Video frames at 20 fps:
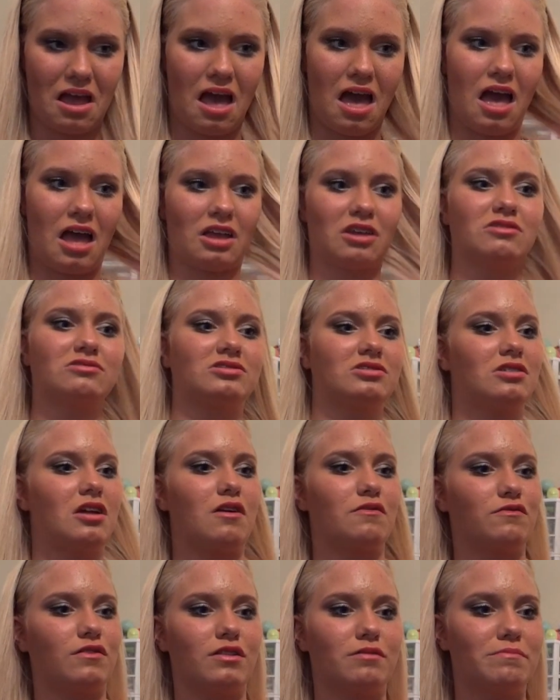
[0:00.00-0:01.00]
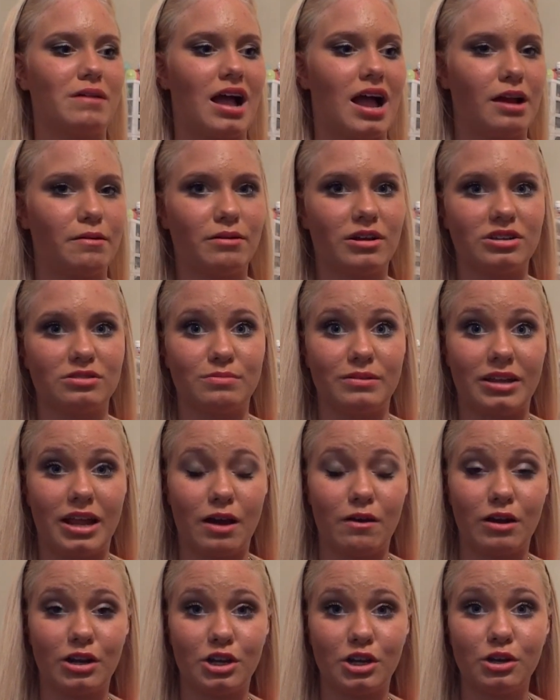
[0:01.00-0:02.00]
I used to not fill in my eyebrows, but
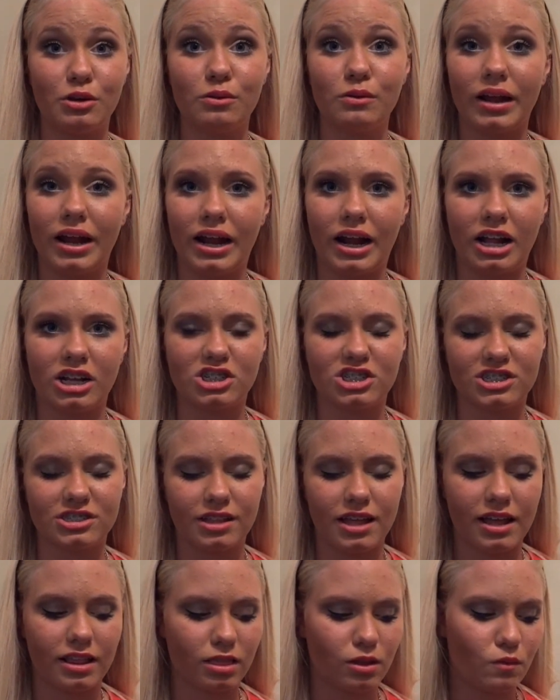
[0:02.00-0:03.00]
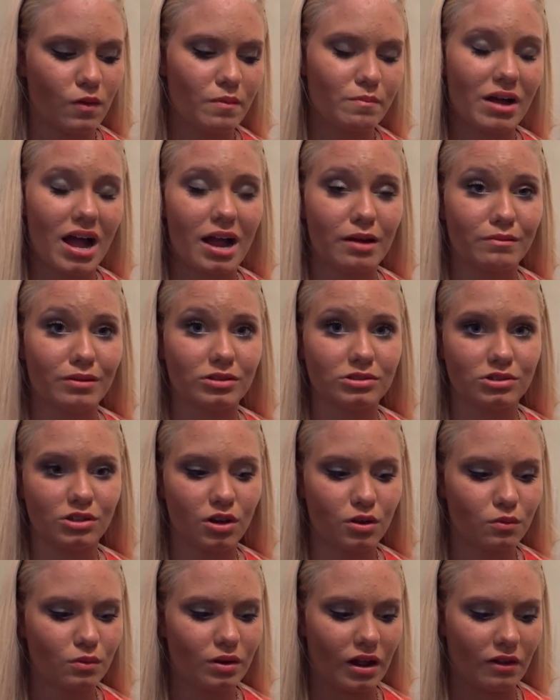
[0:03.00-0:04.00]
now I do, and I just like the way my eyebrows
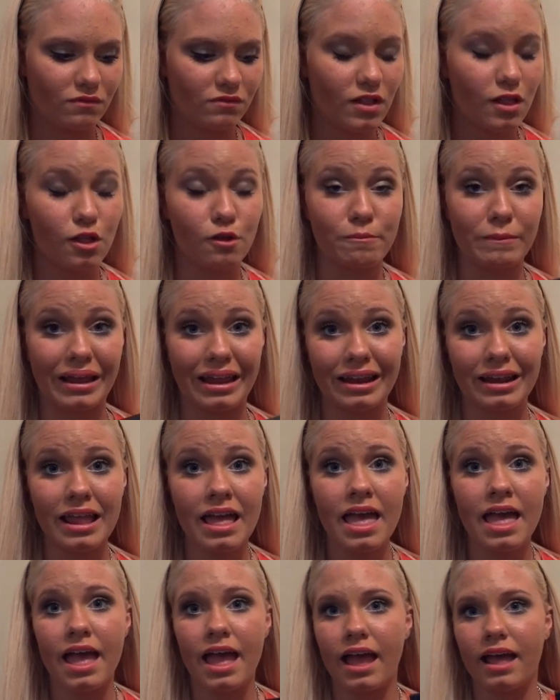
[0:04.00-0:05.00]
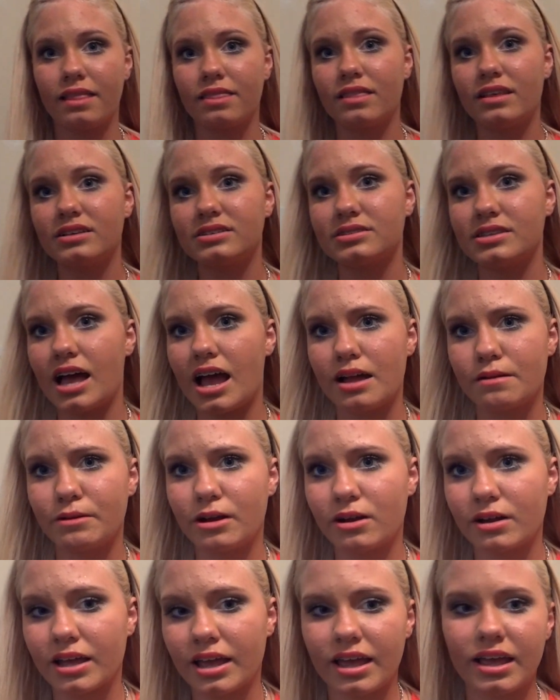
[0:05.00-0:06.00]
look when I fill them in. And this
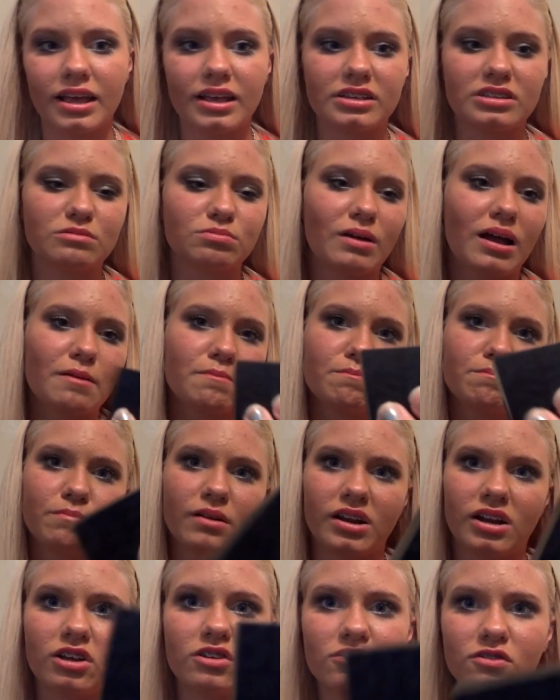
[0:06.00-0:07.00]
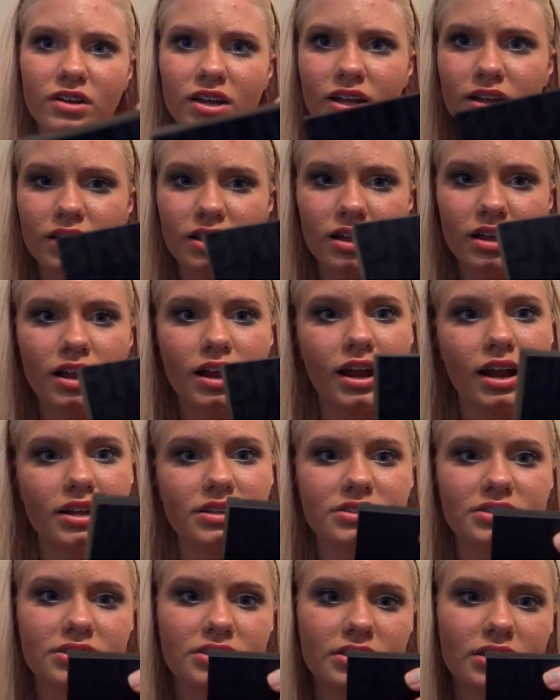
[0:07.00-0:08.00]
eyebrow kit is by Benefit.
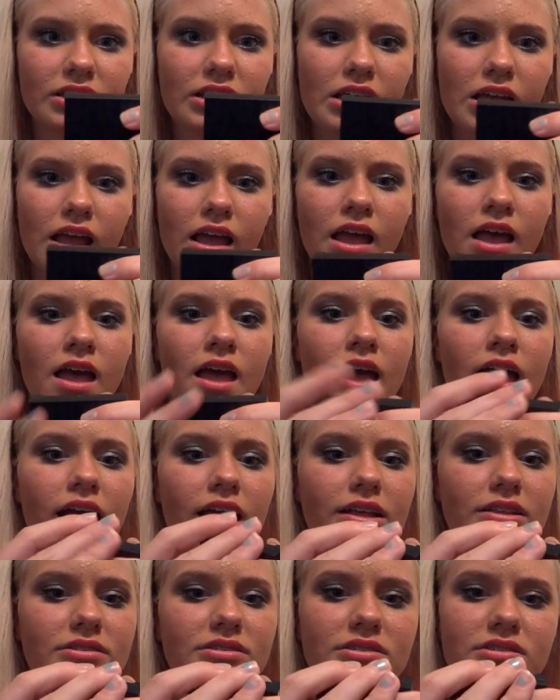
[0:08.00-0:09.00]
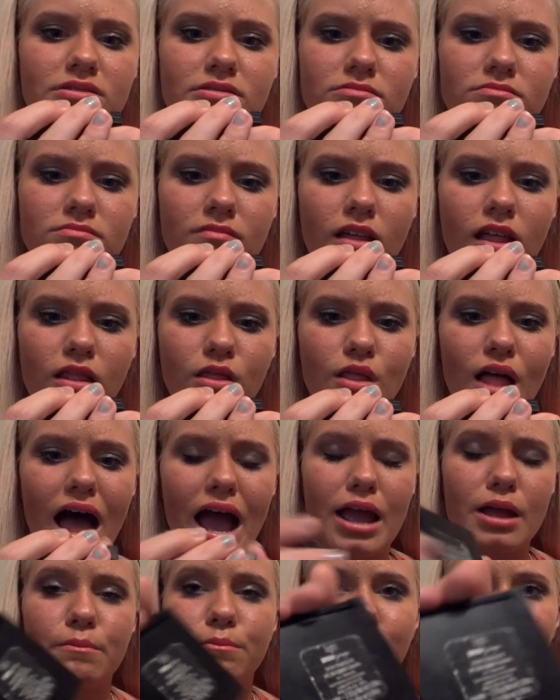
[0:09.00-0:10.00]
It's
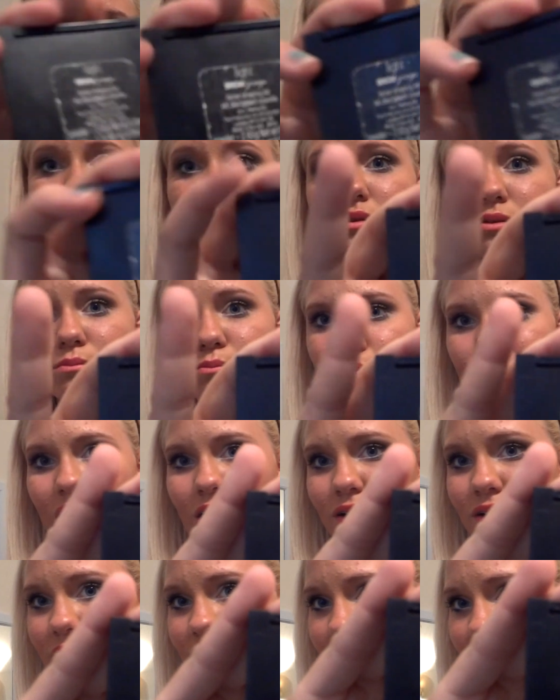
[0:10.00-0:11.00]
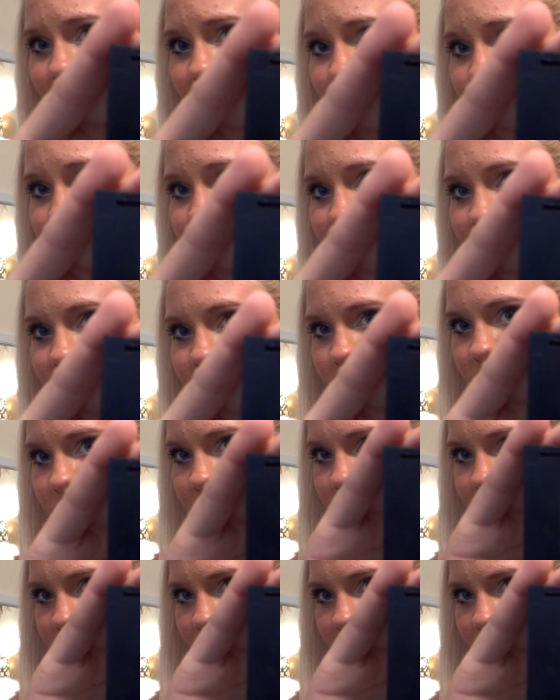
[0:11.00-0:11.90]
light brown brow innings or